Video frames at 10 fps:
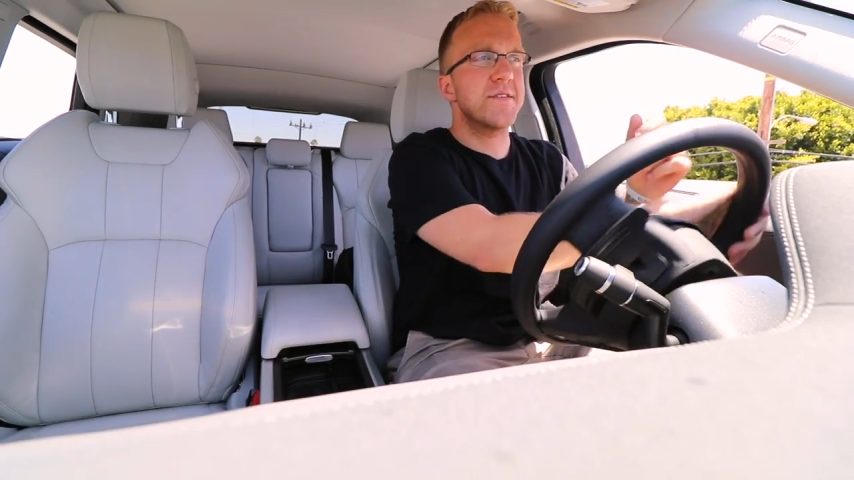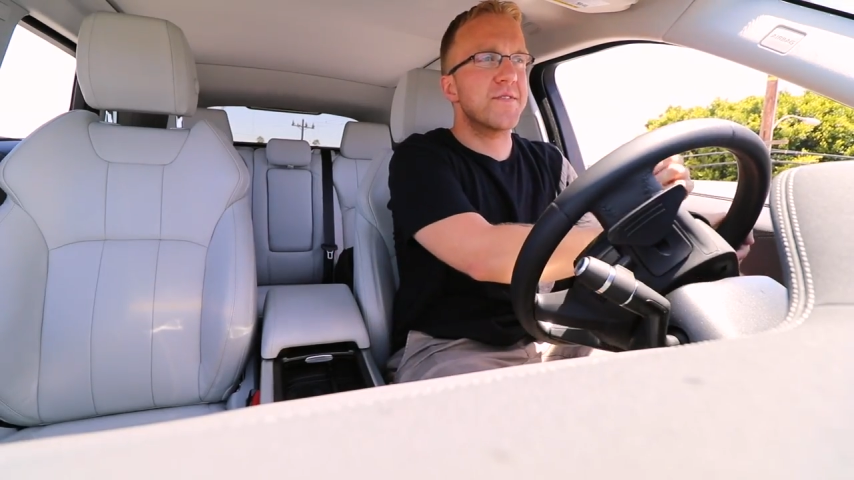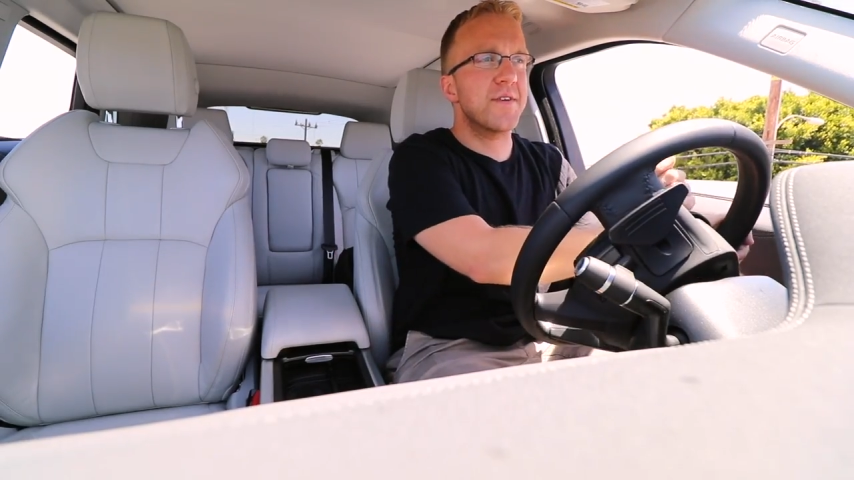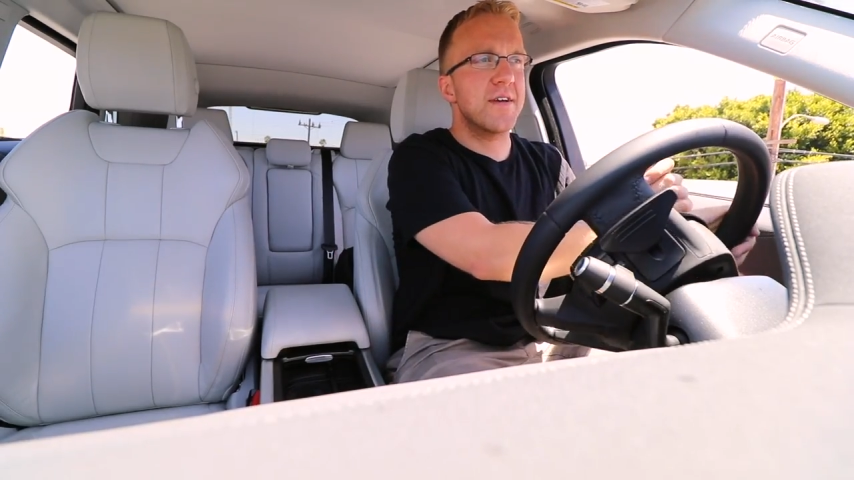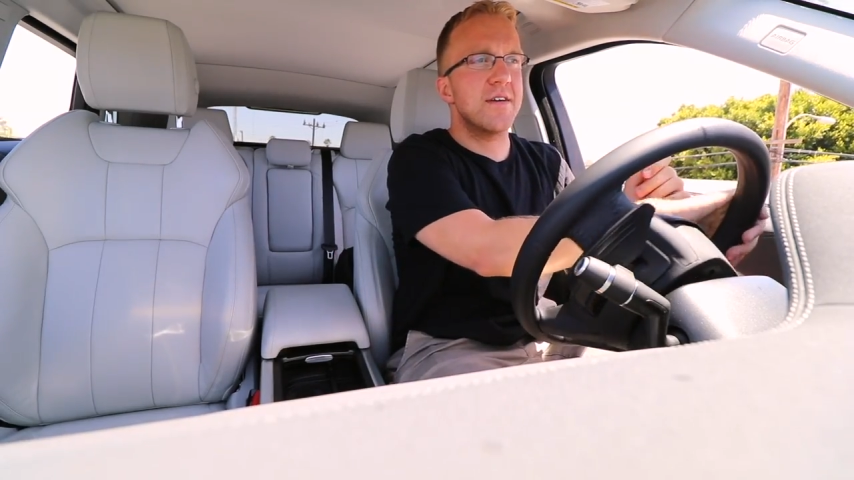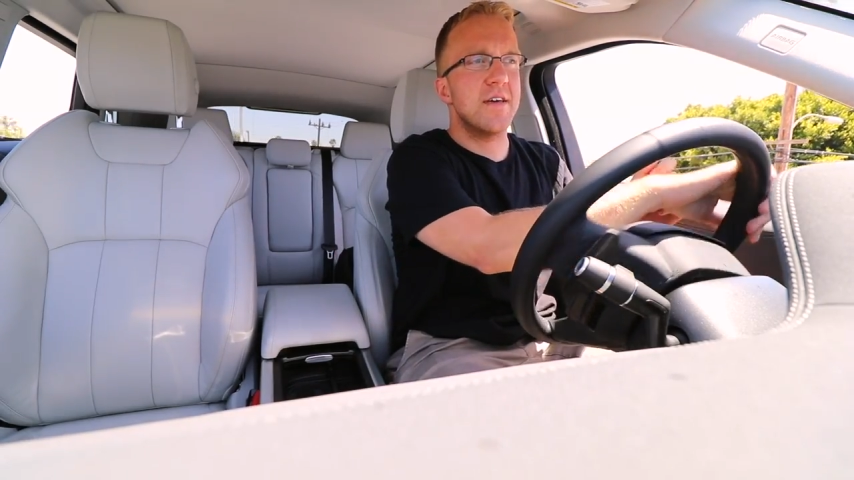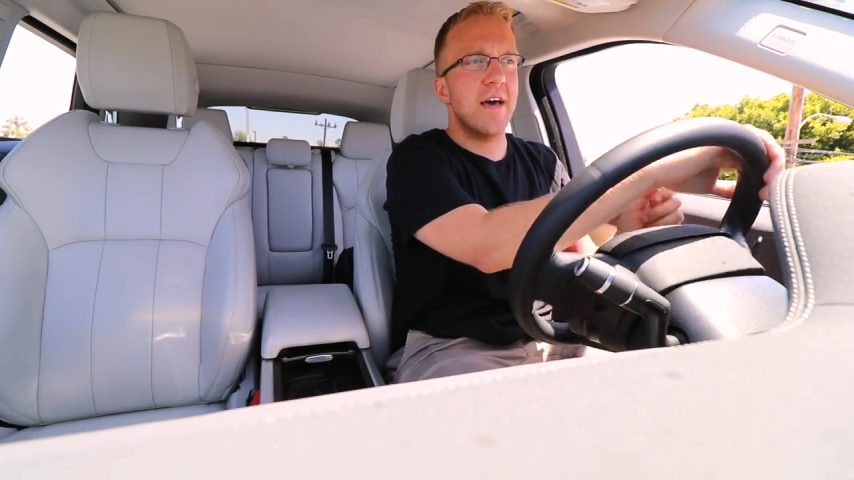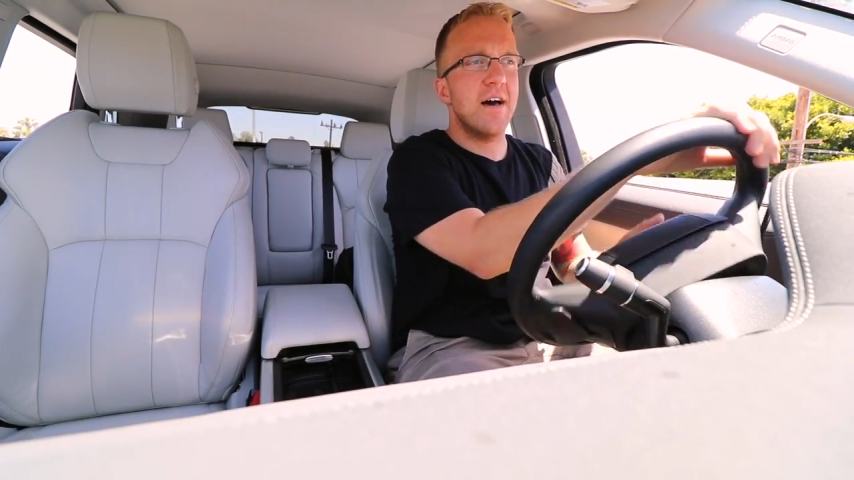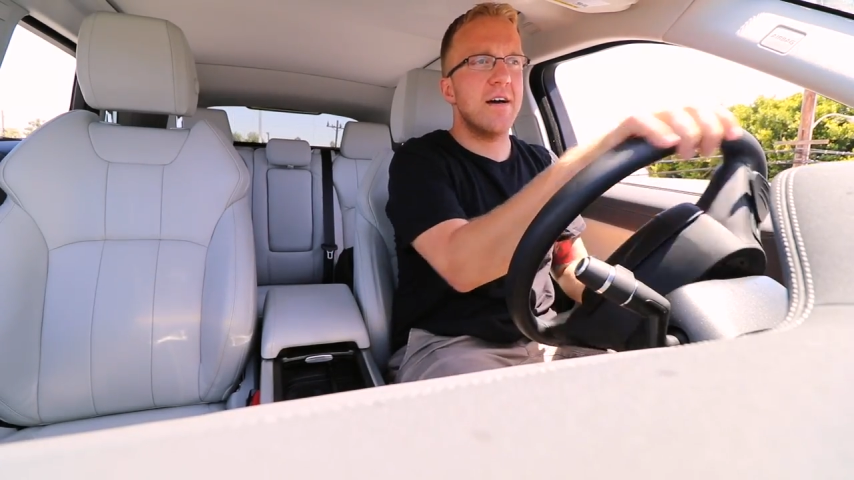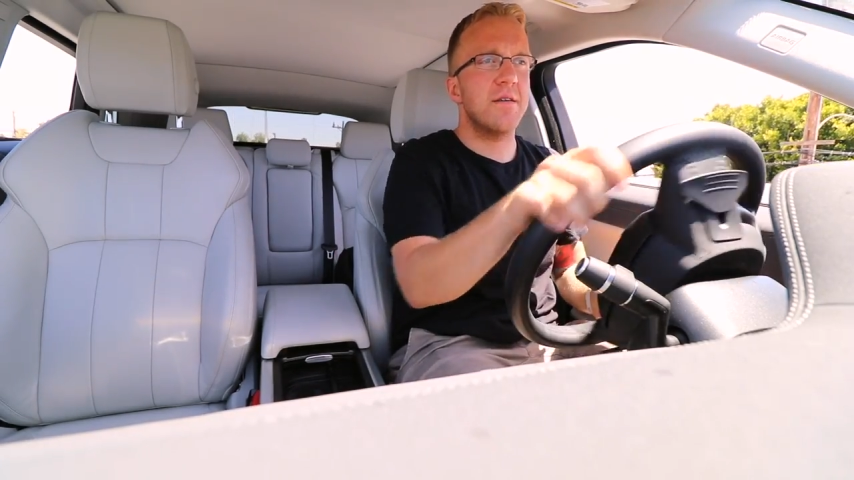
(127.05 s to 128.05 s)
yesterday
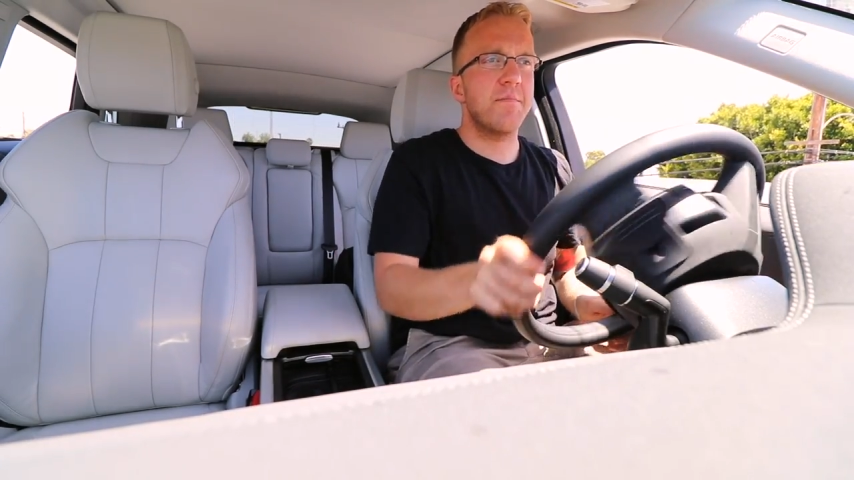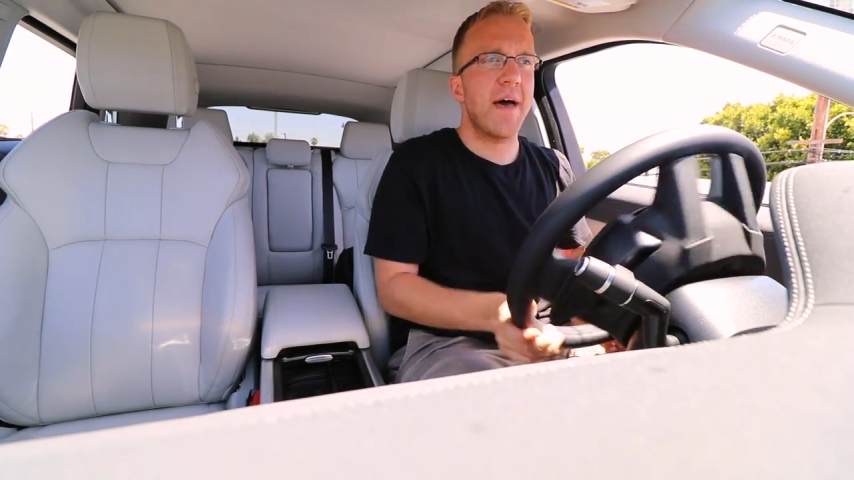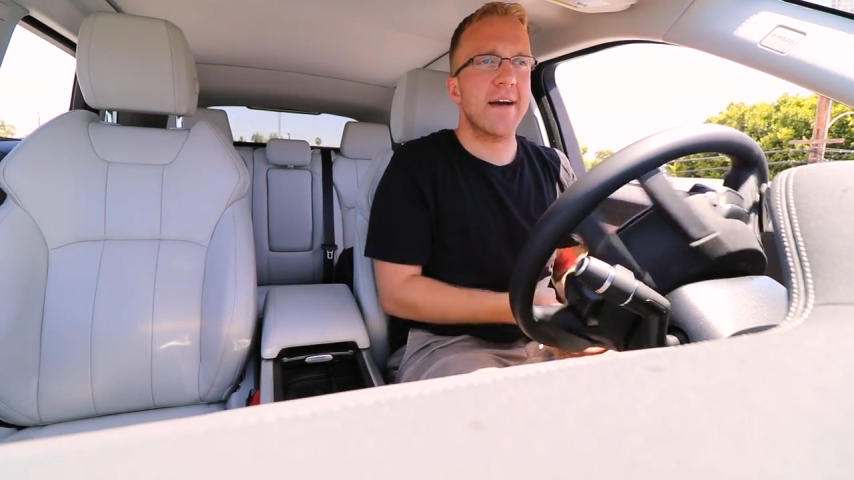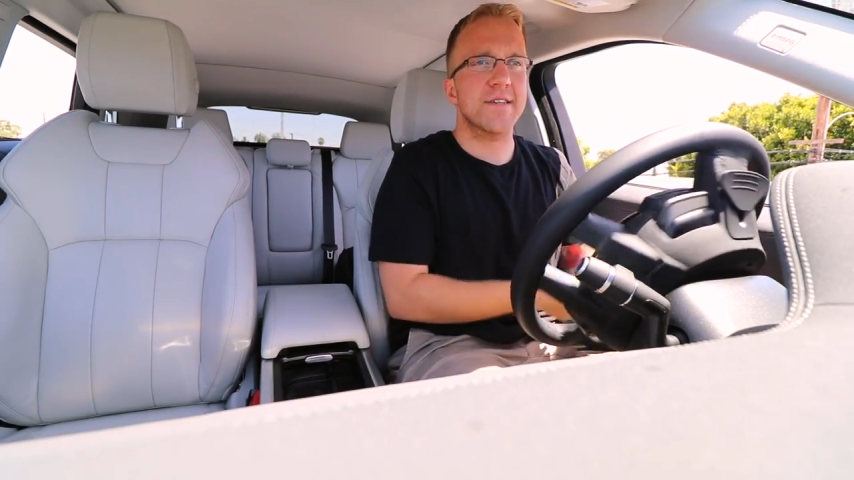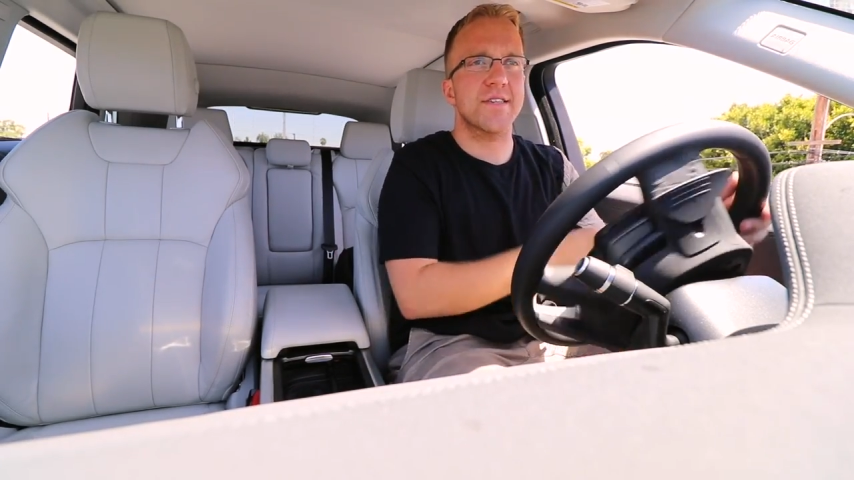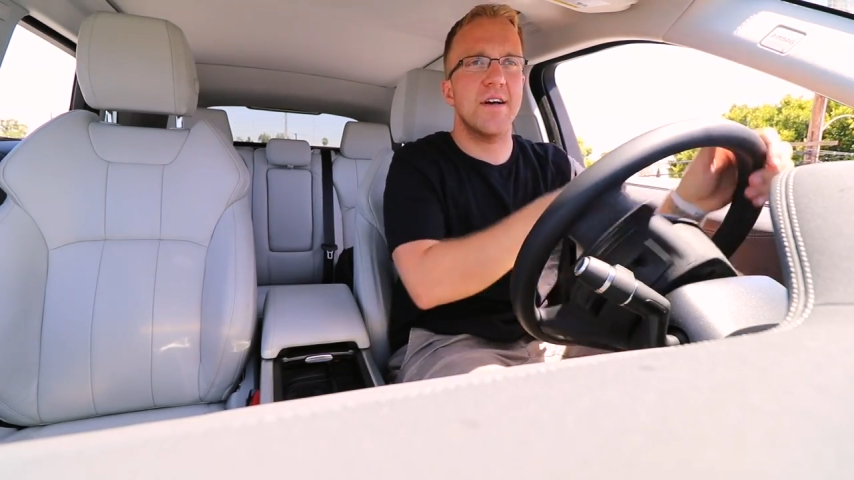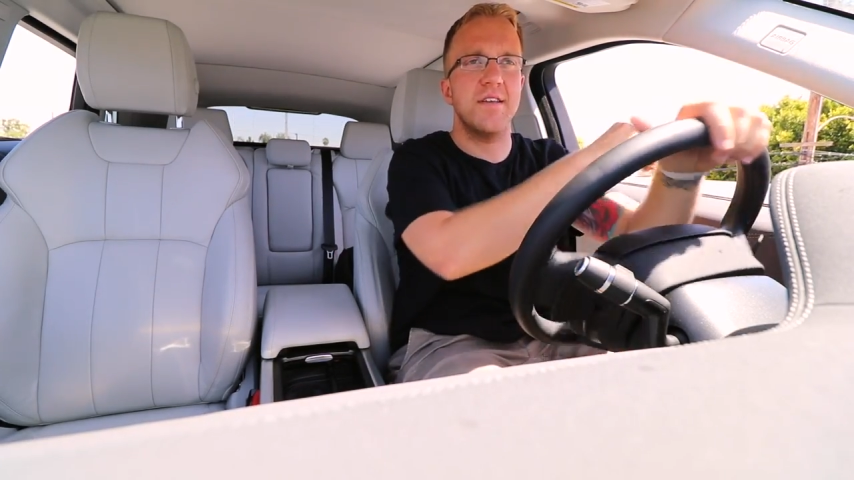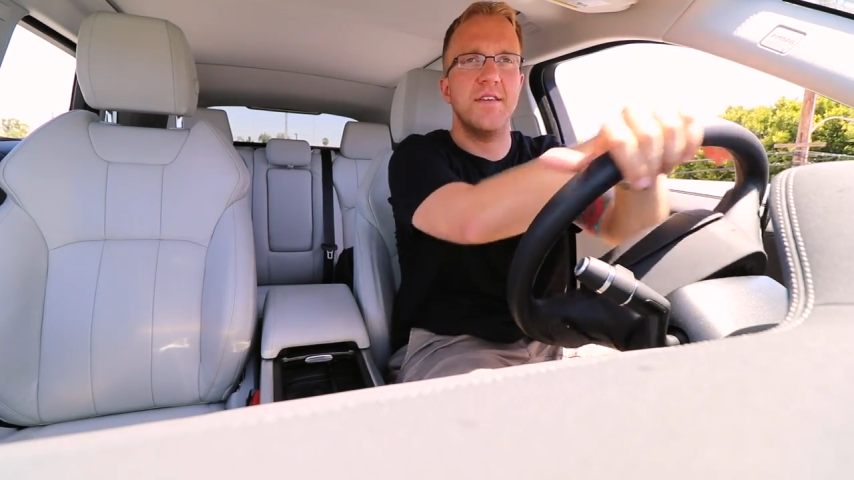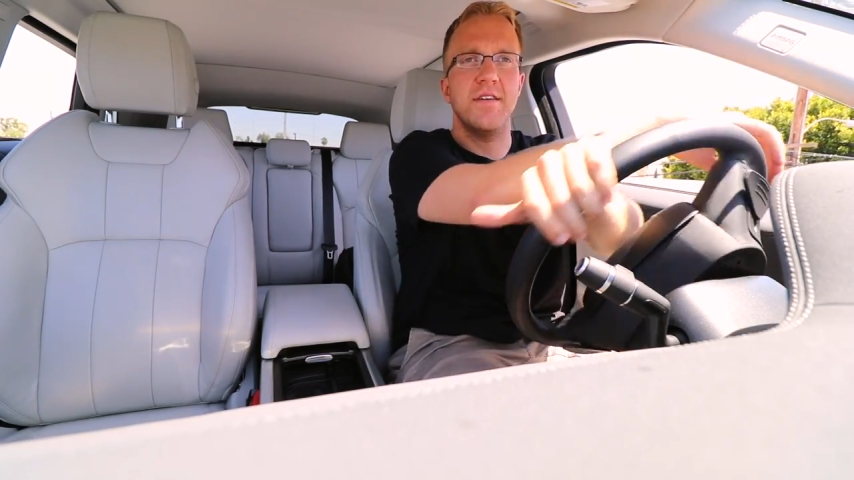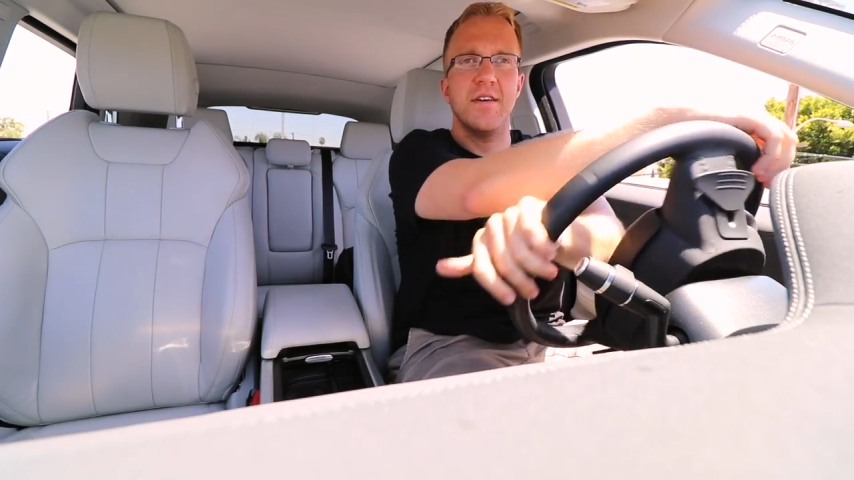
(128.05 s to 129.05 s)
at Pac
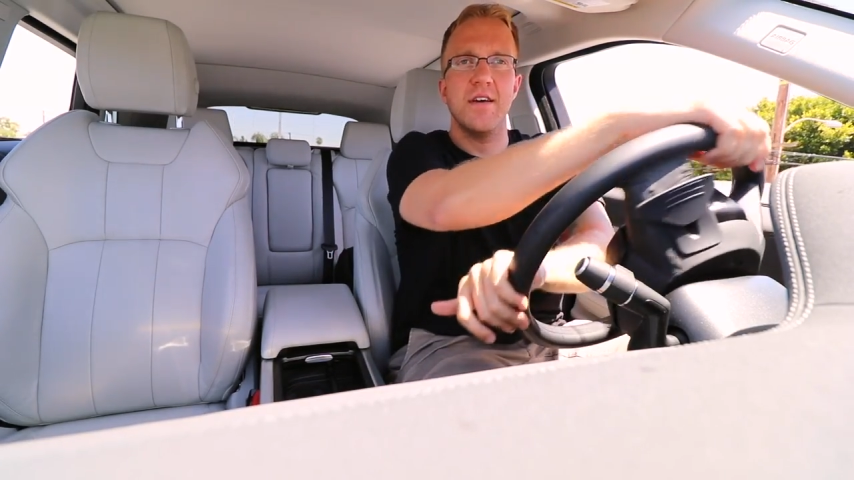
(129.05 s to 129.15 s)
Sun,